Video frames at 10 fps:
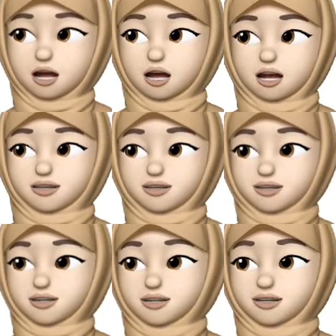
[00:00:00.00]
A
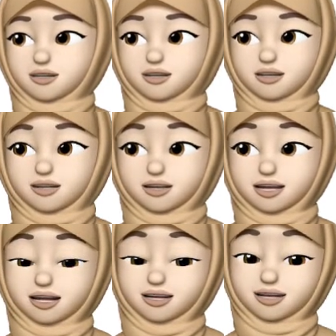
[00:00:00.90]
distinct internal
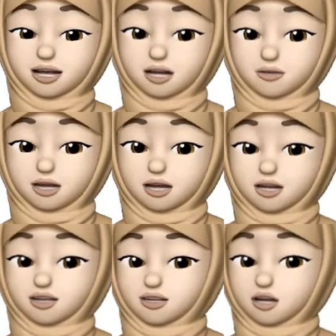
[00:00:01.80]
elastic lamina
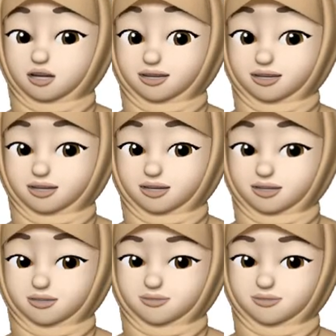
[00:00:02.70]
is not seen.